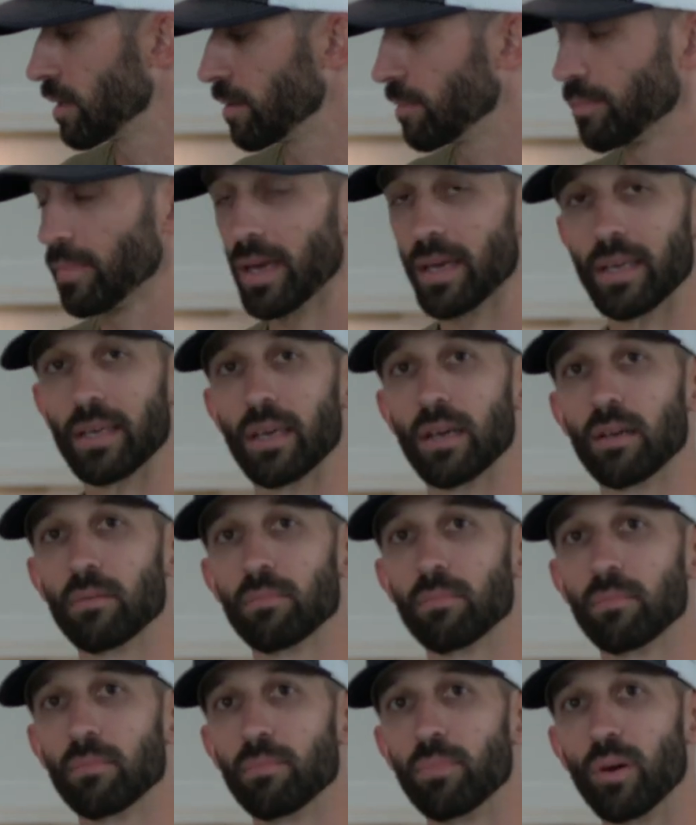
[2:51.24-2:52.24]
man, get
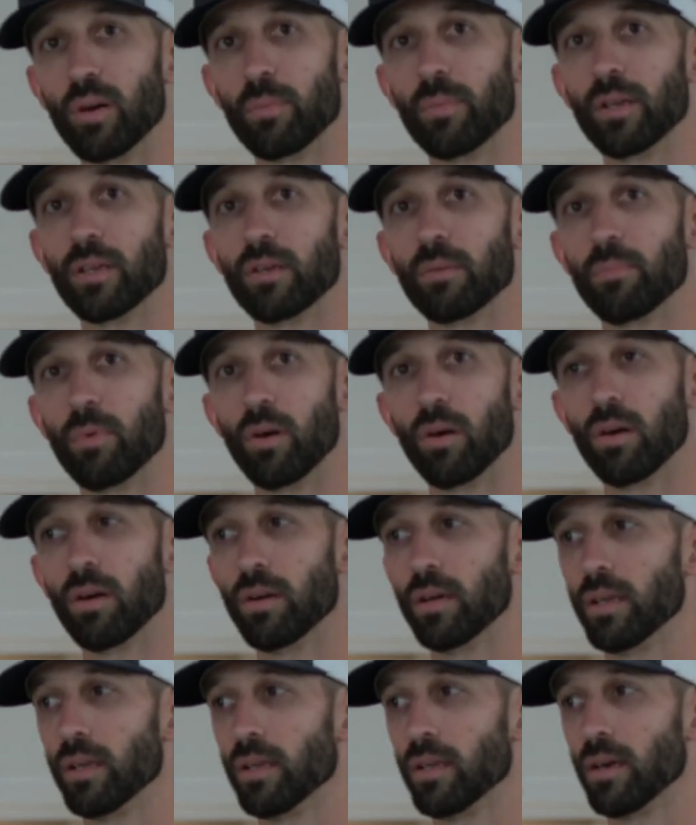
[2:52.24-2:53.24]
them, put them in your
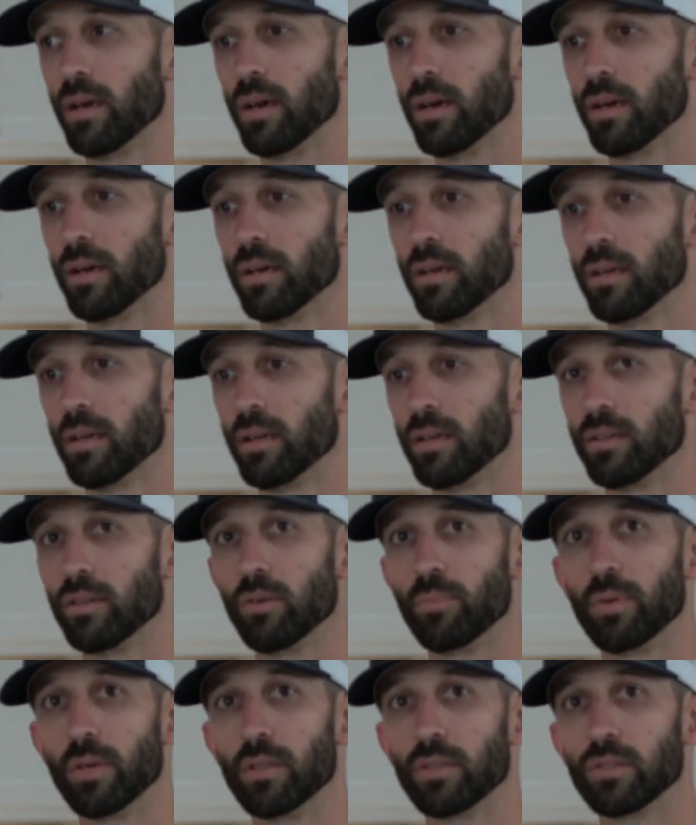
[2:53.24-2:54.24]
bar, and
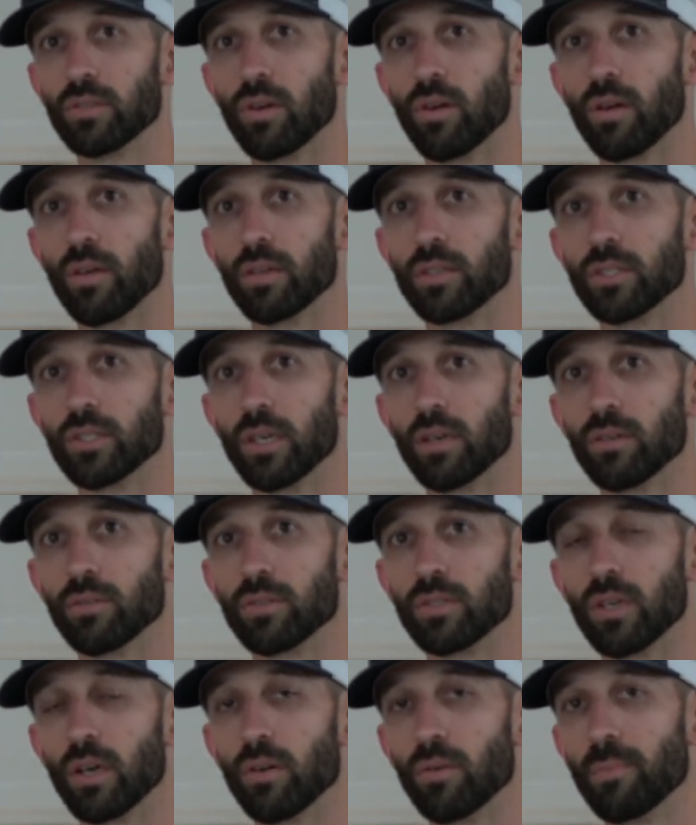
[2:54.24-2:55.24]
you'll be the star of the show.
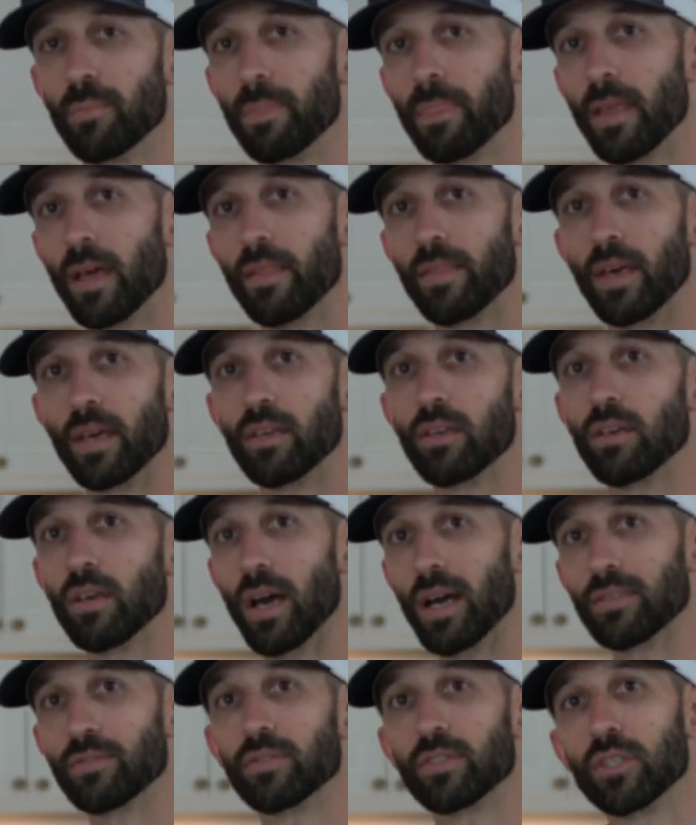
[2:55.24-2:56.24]
So thank you
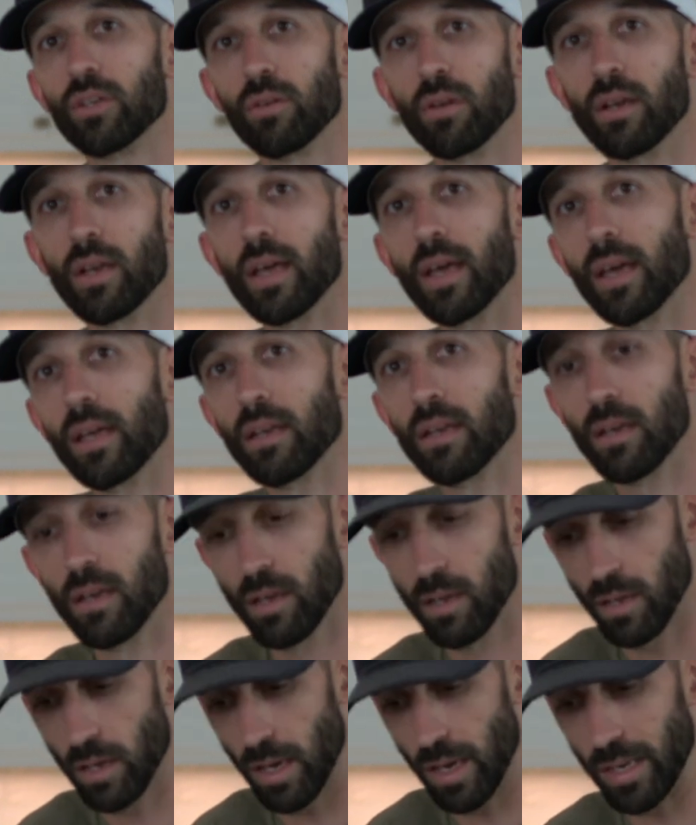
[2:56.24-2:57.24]
guys for tuning in.
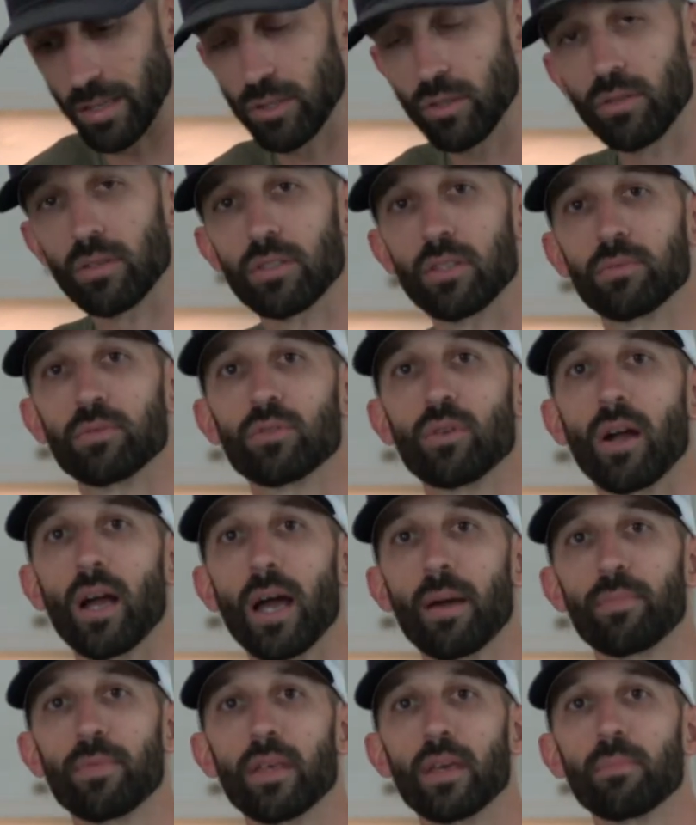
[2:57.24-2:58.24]
Do the
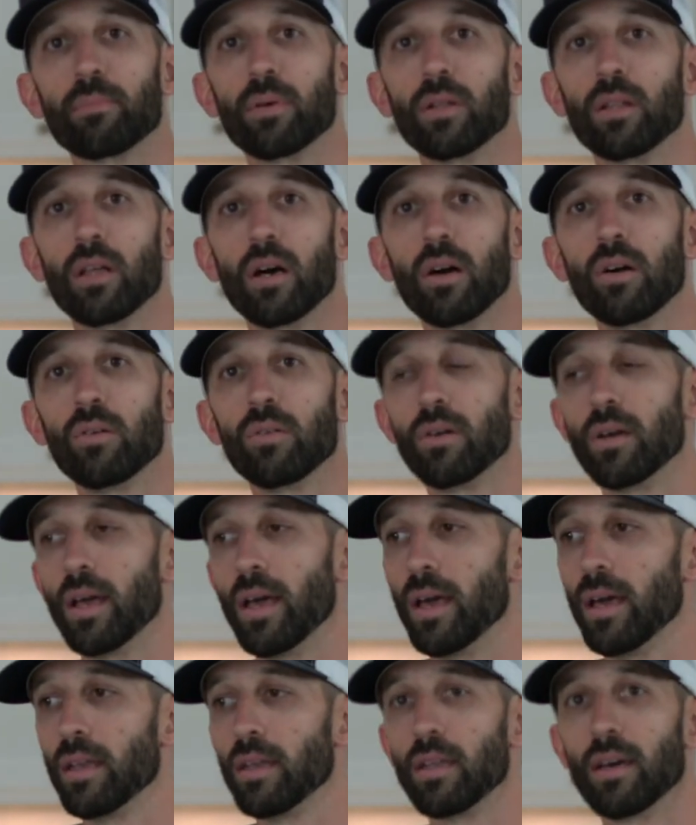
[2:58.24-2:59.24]
subscribe thing below,
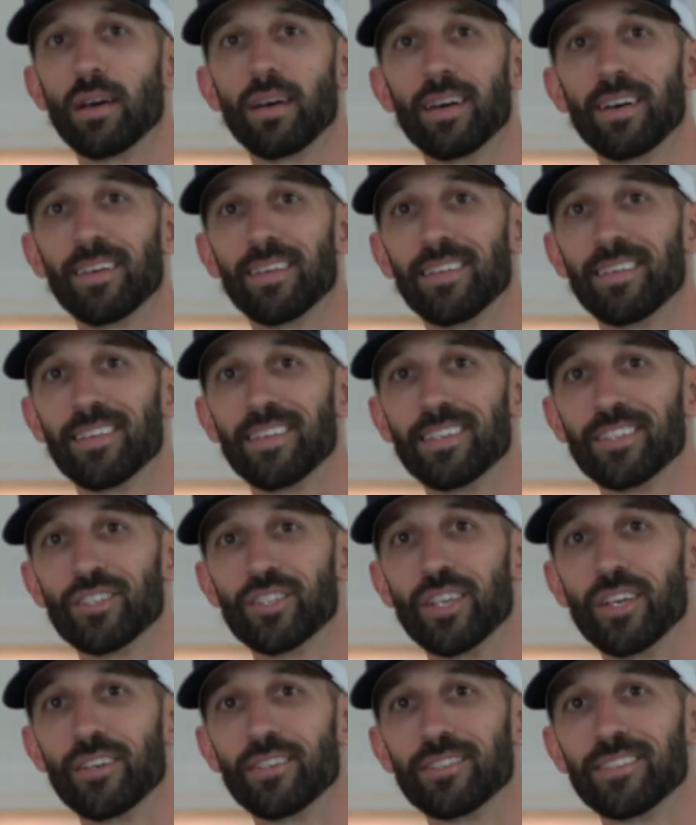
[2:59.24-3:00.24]
and
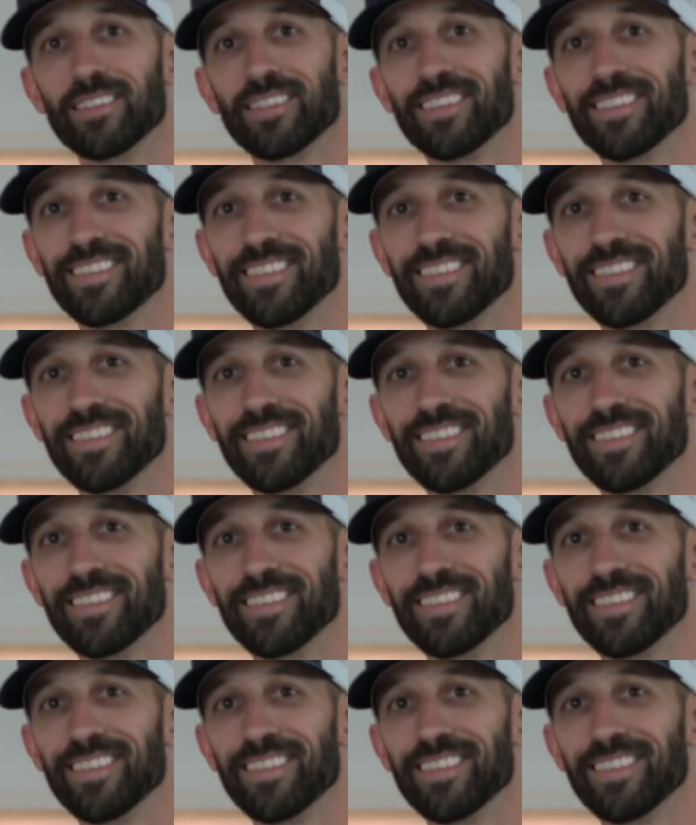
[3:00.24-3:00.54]
cheers.